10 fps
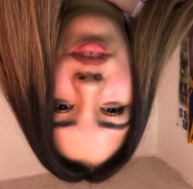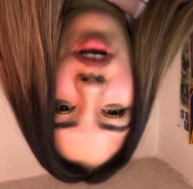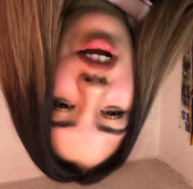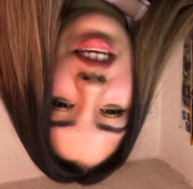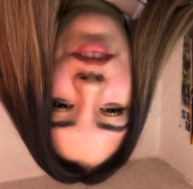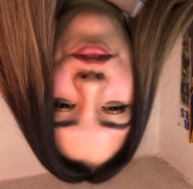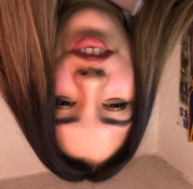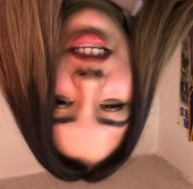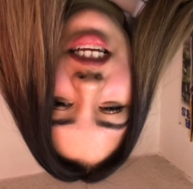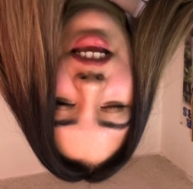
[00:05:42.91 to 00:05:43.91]
groggy
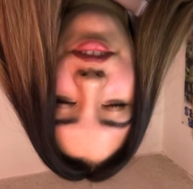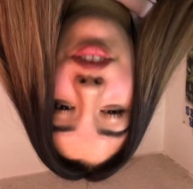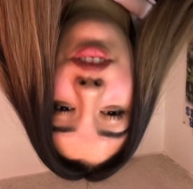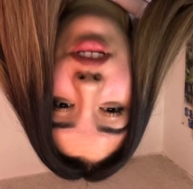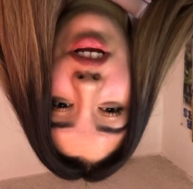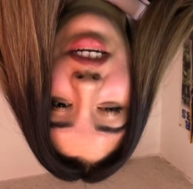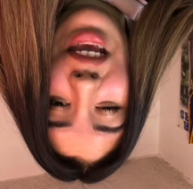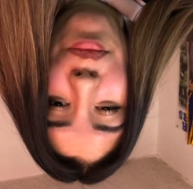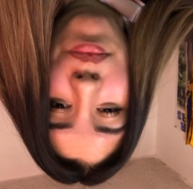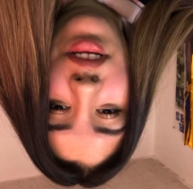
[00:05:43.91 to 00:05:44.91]
feeling after a long
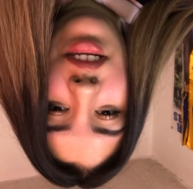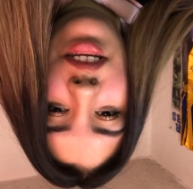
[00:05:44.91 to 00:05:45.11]
nap.